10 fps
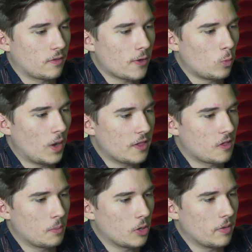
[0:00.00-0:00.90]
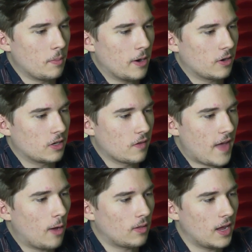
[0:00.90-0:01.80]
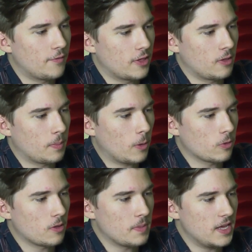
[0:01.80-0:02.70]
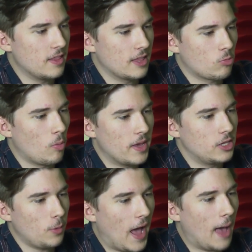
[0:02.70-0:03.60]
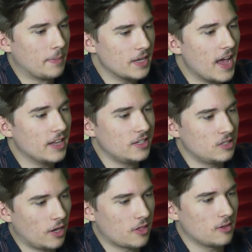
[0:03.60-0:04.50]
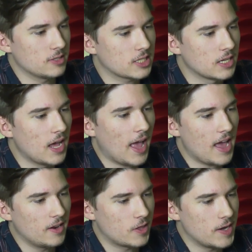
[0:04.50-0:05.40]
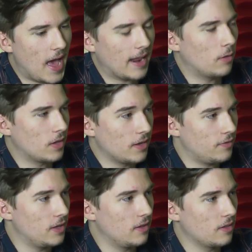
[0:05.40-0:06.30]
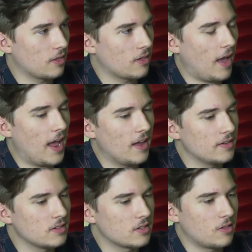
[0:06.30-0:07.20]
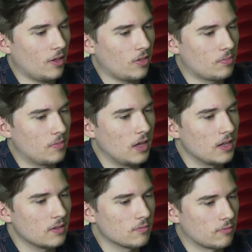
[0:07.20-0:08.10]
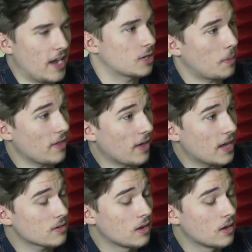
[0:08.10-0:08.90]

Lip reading: white suburban America of how life is supposed to be, and this will make you happy, and it doesn't, and it's not how life is, and just getting wrecked by that.